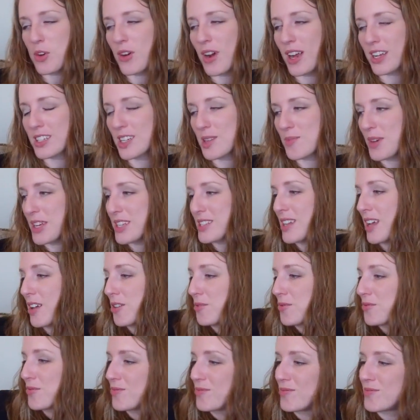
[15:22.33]
I'm correcting
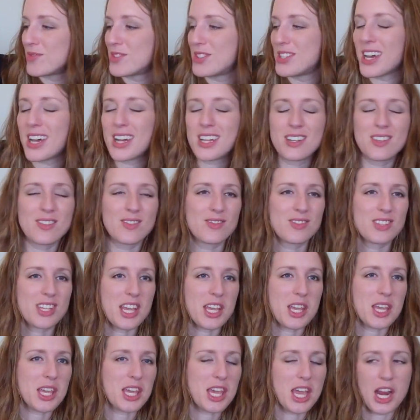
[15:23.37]
myself.
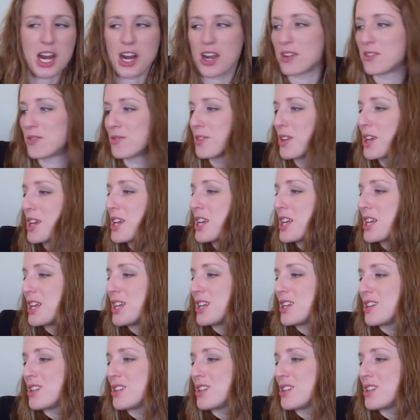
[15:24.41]
Done, taken care of.